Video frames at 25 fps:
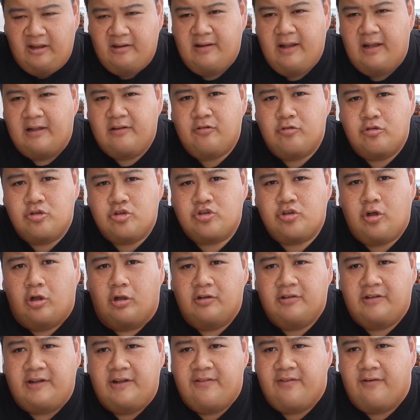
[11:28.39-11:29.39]
Not too
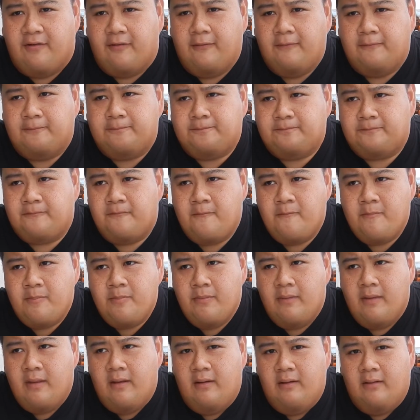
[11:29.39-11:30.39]
salty though.
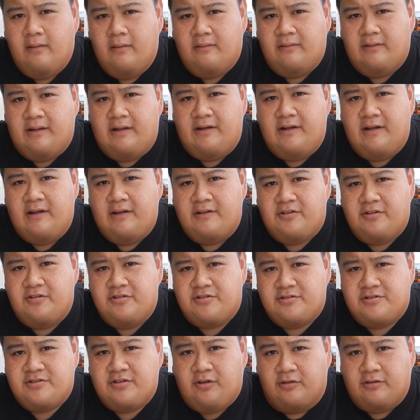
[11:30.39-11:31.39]
They didn't
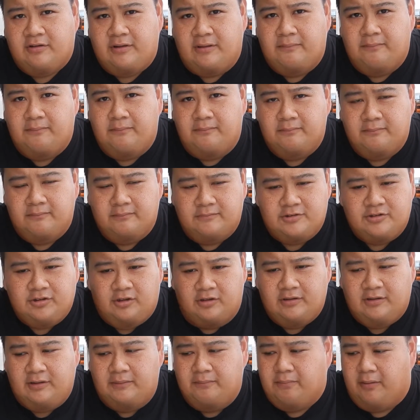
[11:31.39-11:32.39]
use
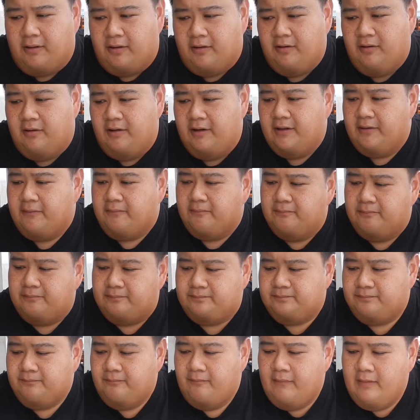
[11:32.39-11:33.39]
salted butter on it.
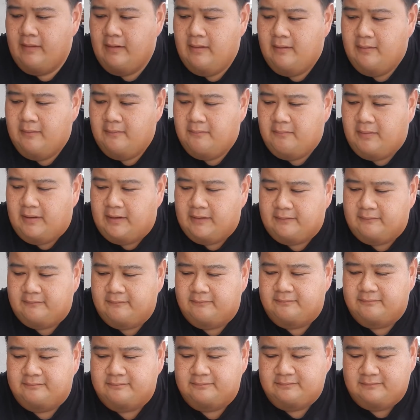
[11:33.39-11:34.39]
But
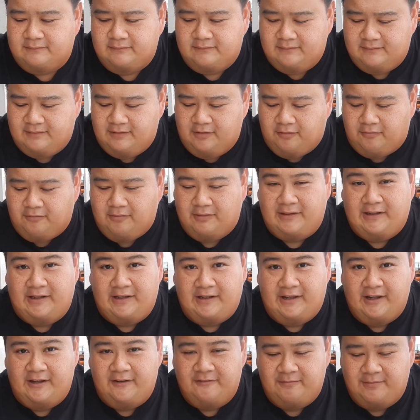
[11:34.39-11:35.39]
look what
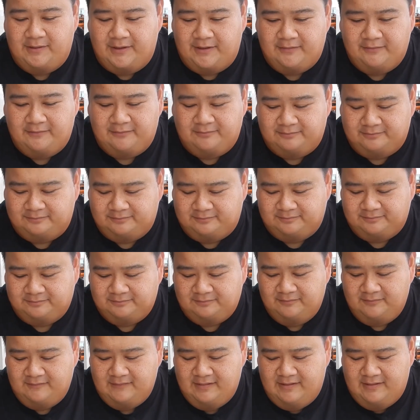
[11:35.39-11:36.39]
they gave me.
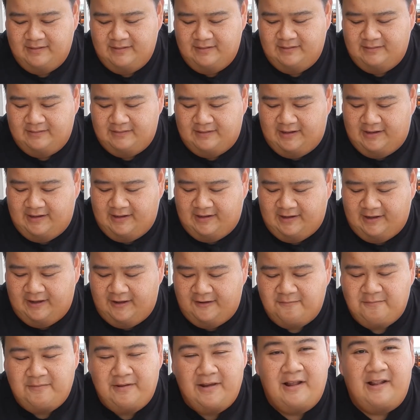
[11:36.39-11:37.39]
They
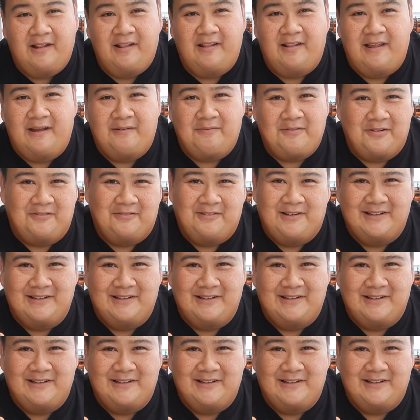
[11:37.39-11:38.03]
gave me a lemon